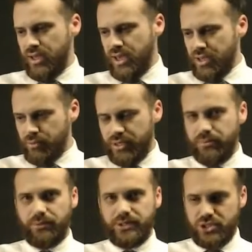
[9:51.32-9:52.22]
and we can
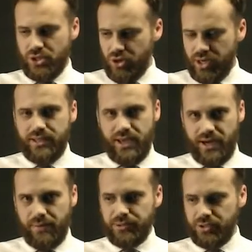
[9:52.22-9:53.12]
probably tidy that
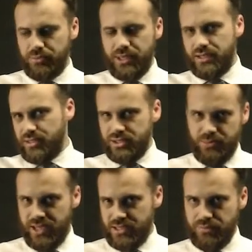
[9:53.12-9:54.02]
up a little bit,
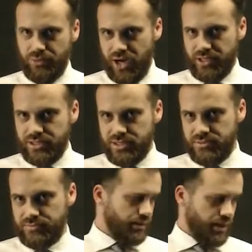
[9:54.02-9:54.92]
expand some
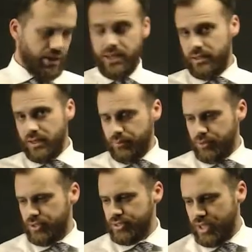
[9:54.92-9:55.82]
brackets. And we end up
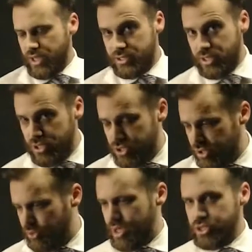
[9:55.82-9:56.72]
with this Cartesian
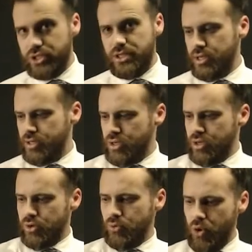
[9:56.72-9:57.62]
equation here,
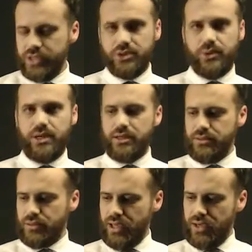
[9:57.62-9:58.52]
y squared
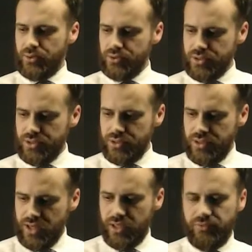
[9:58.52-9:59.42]
equals
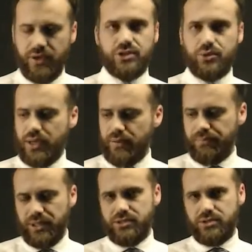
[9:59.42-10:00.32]
negative x squared
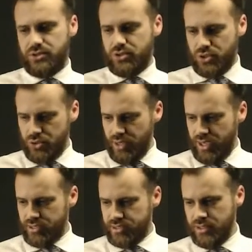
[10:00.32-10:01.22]
plus 2x.
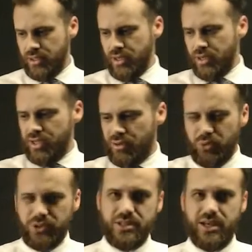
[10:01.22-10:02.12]
Now,
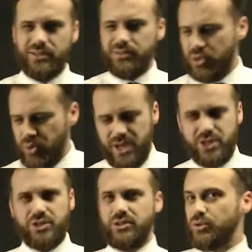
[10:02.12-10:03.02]
what does that
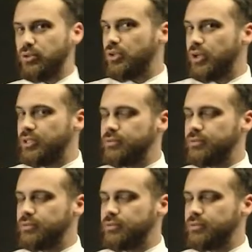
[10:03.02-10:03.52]
equation look like?